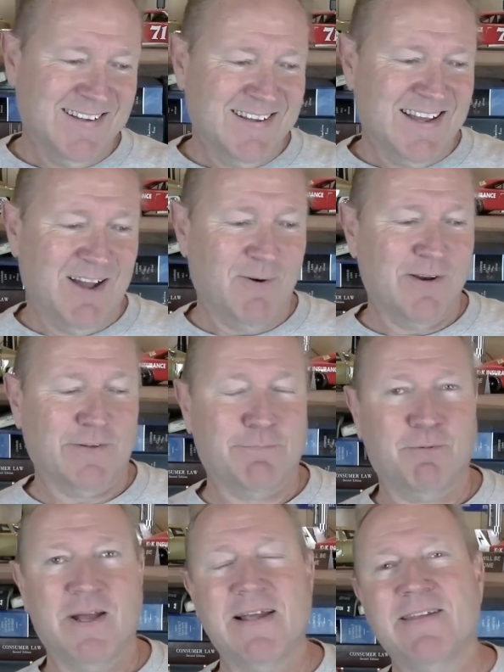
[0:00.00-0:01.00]
I want to
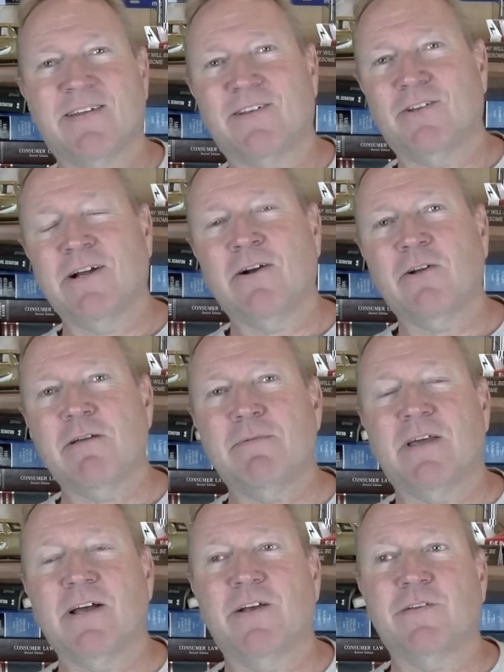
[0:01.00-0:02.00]
explain this clearly
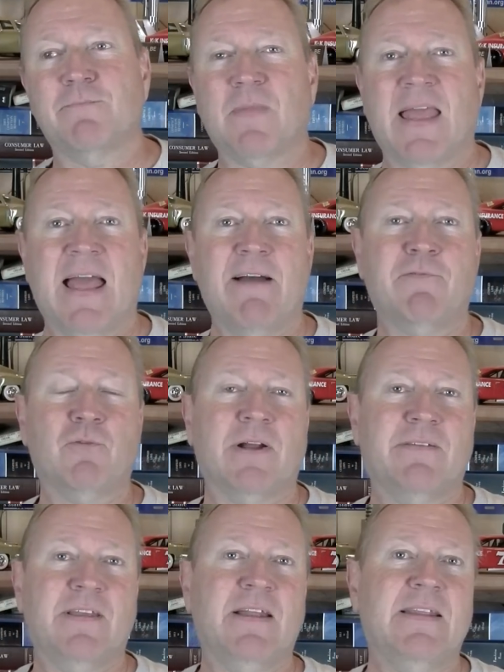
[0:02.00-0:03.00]
because after I
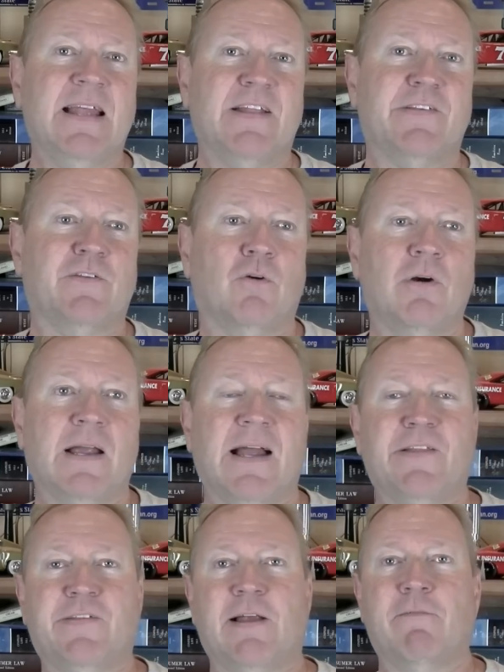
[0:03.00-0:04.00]
did that story, I
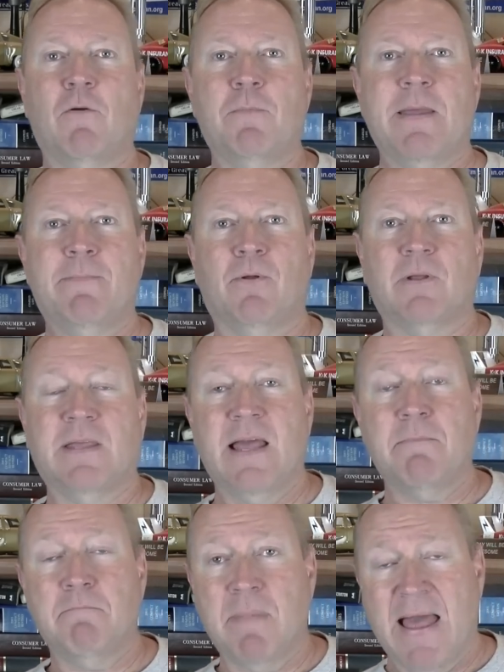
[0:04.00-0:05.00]
had several people
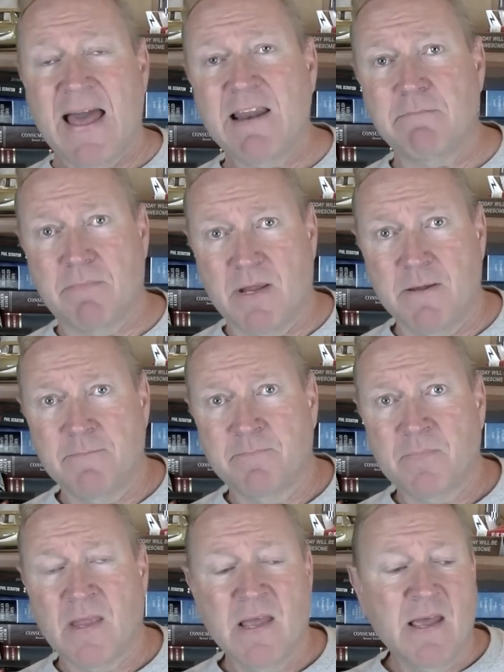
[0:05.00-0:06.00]
get mad at me
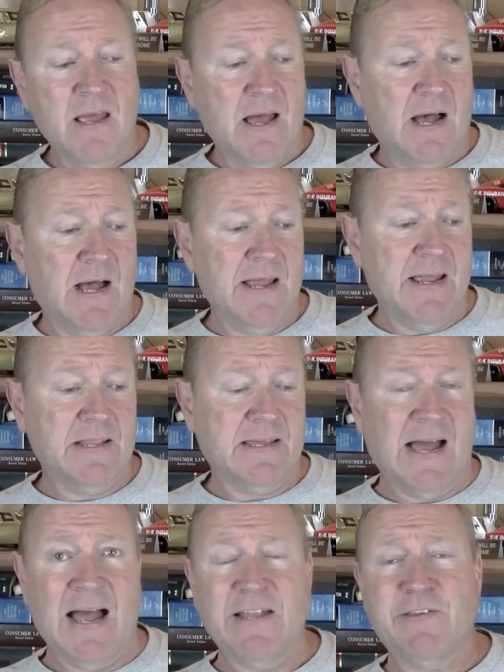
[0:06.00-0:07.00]
uh, and
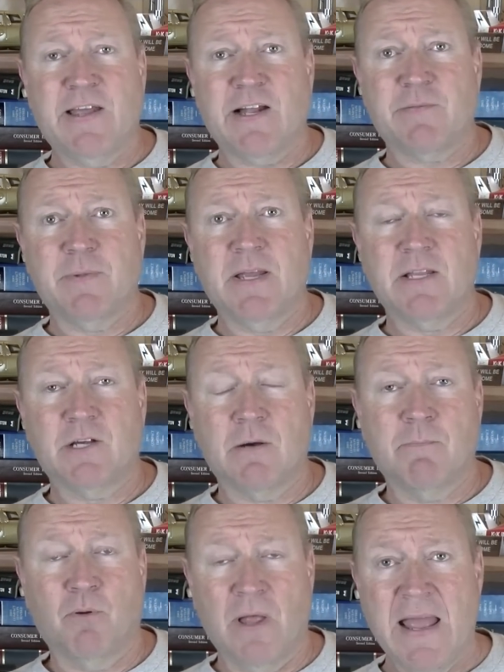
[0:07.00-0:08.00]
contact me and
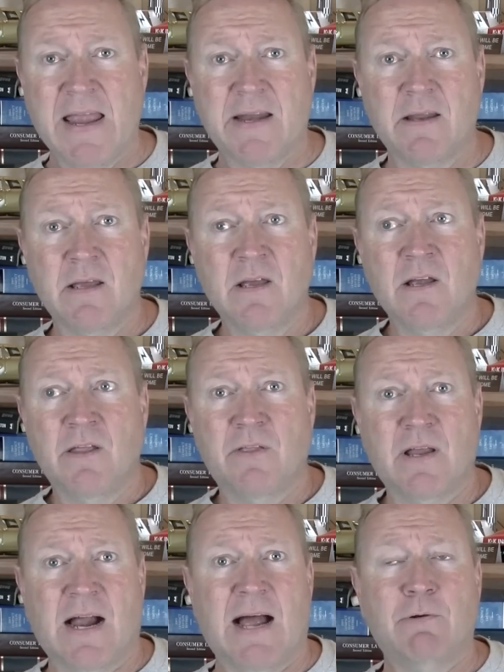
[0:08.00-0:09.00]
complain
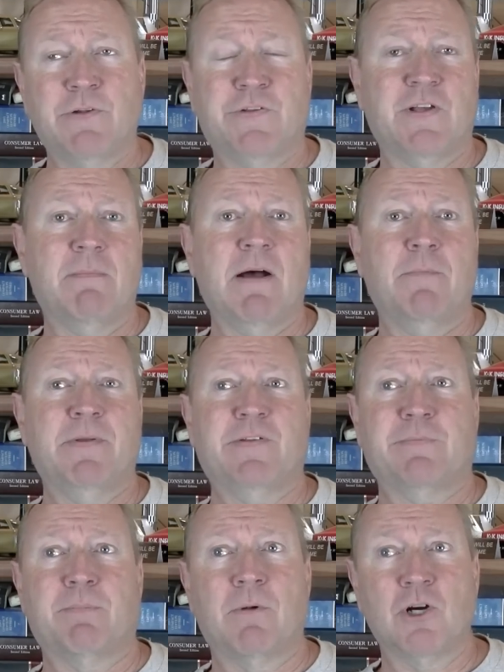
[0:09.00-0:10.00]
that I was somehow
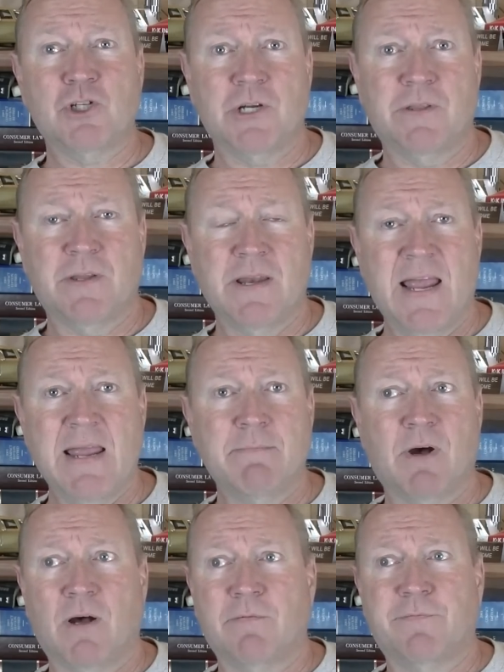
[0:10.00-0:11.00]
besmirching the
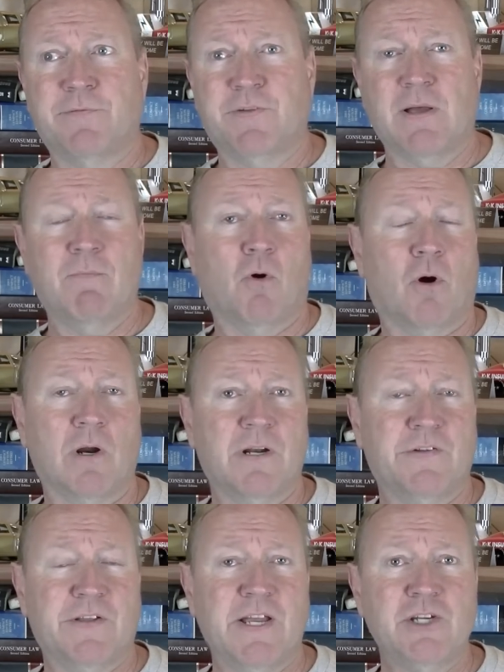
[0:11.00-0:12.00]
name of some
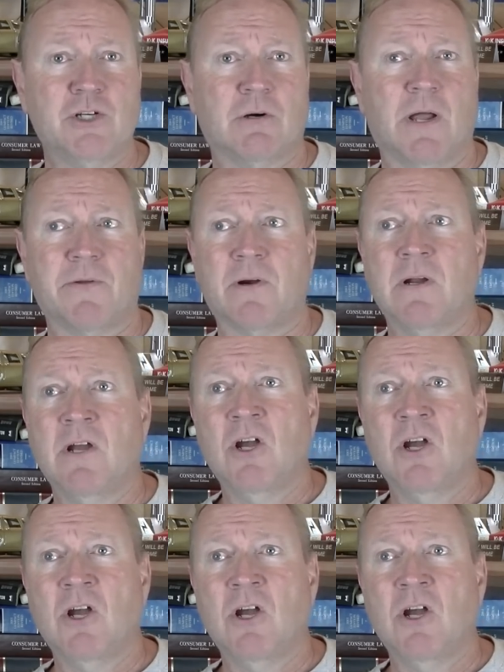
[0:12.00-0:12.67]
organization or other